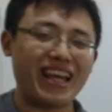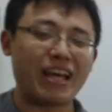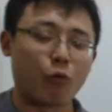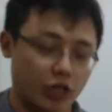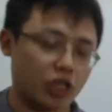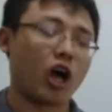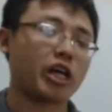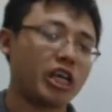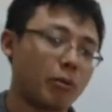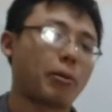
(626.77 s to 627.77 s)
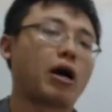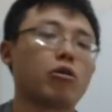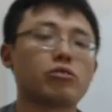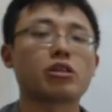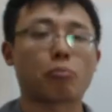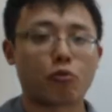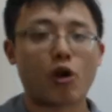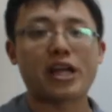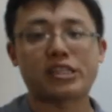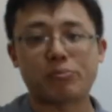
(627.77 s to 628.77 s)
we're talking about the
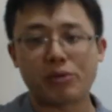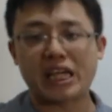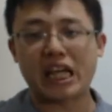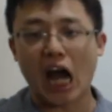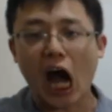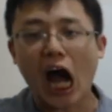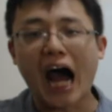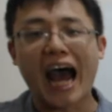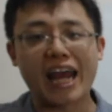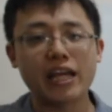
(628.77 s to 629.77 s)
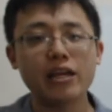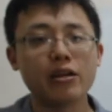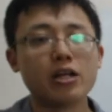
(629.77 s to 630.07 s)
price being high.